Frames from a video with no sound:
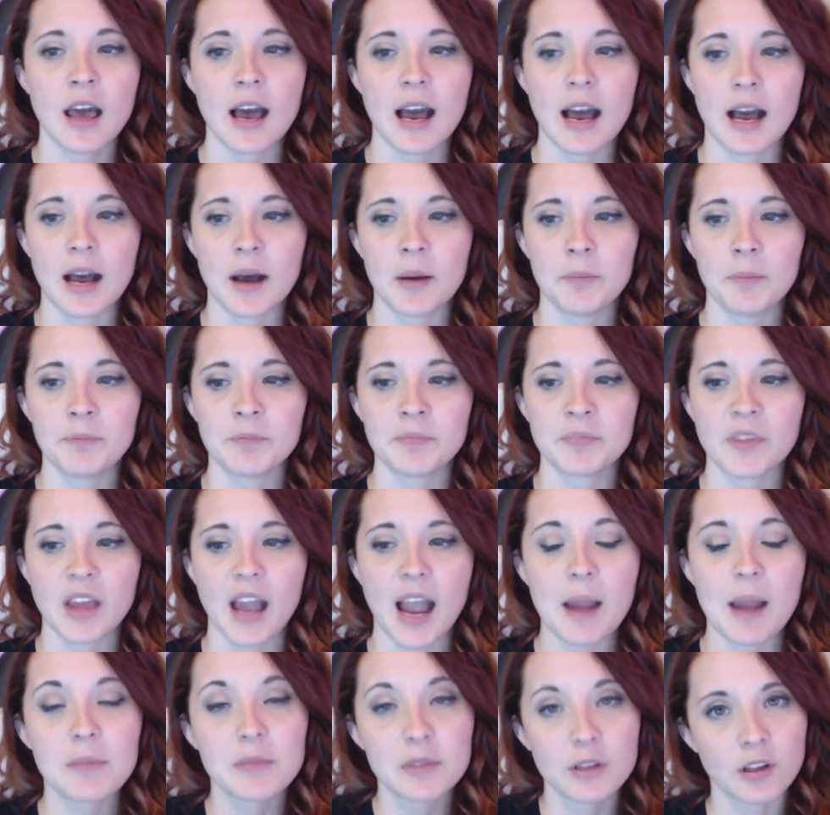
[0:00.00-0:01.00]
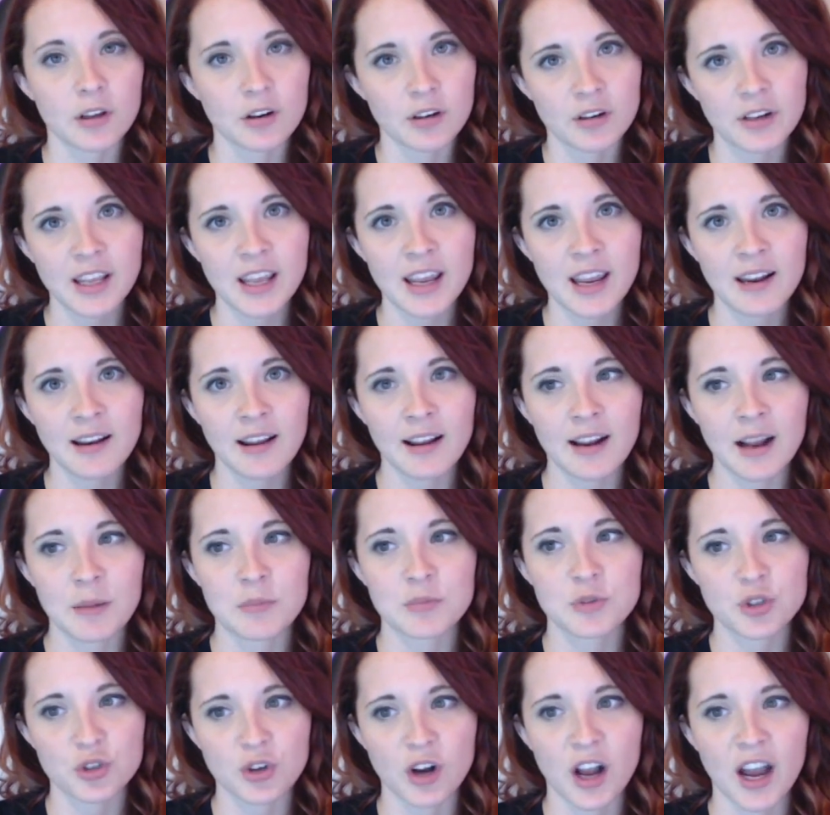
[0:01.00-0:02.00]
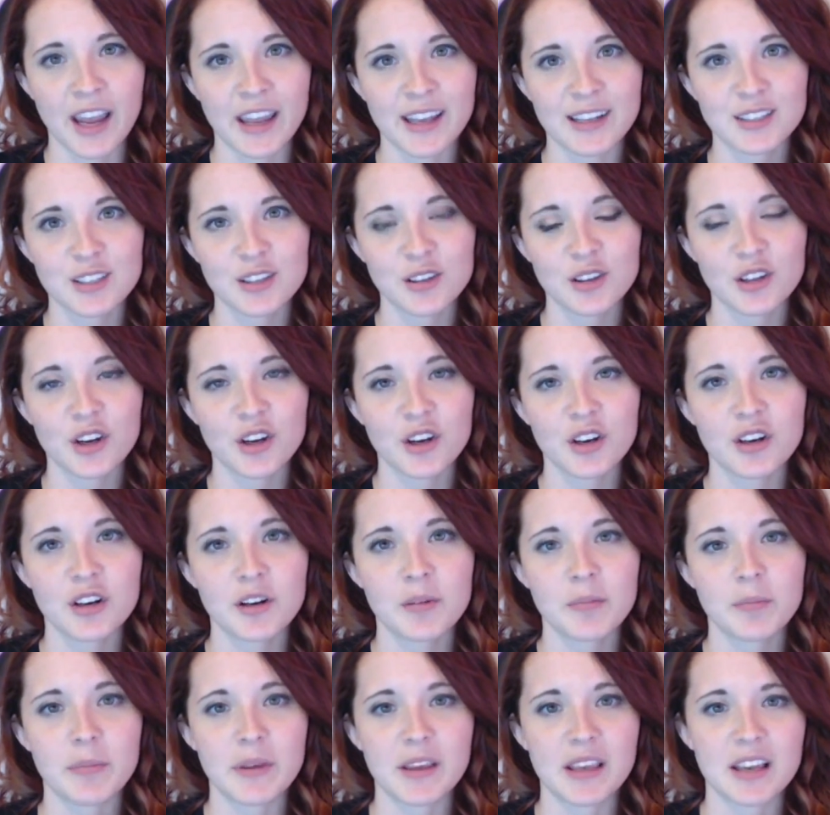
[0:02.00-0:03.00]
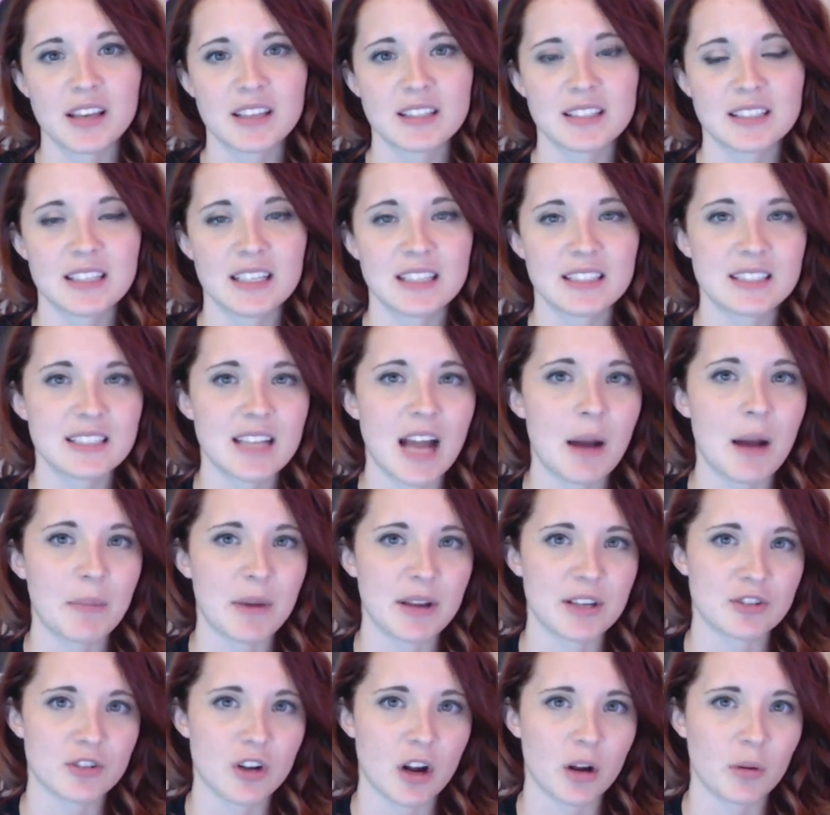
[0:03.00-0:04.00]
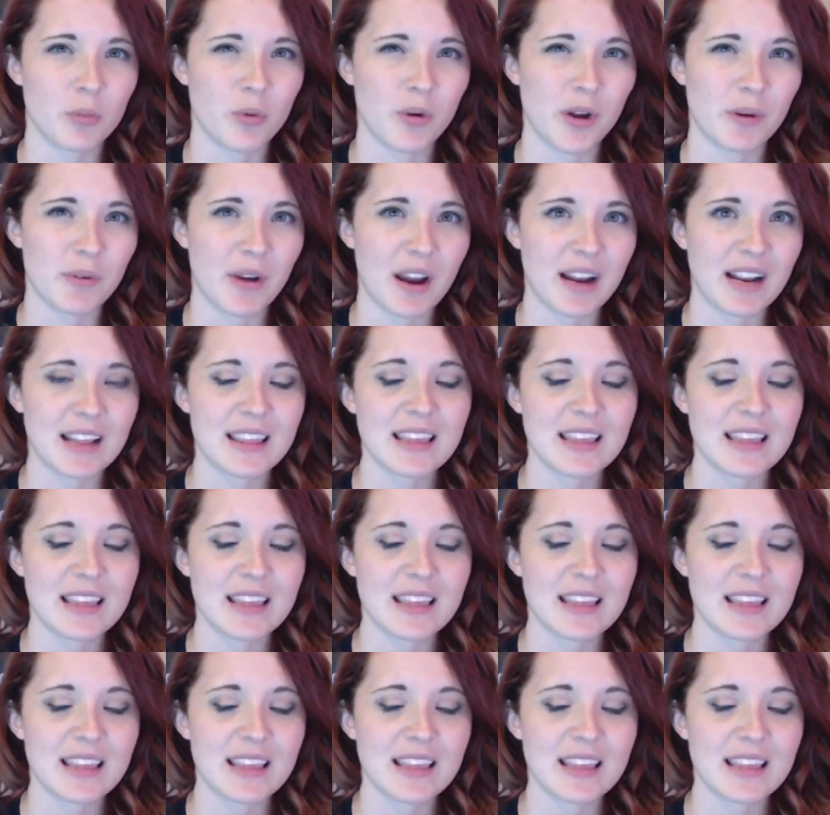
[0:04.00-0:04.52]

I'm learning and I'm trying to learn, because that's not my strong point, right?